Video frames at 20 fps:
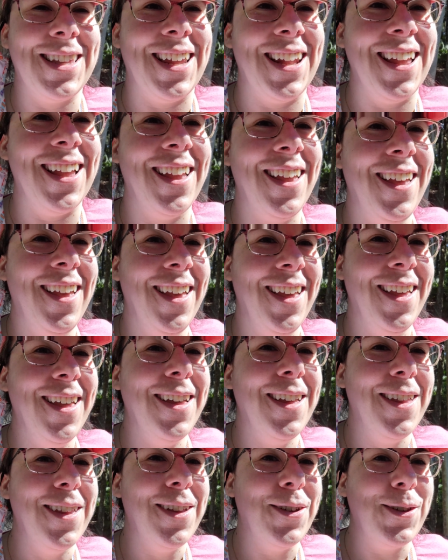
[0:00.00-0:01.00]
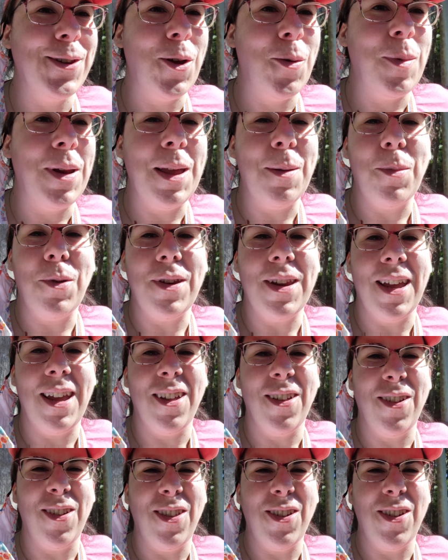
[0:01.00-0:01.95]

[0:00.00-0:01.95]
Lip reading: kidding. There's nobody in particular.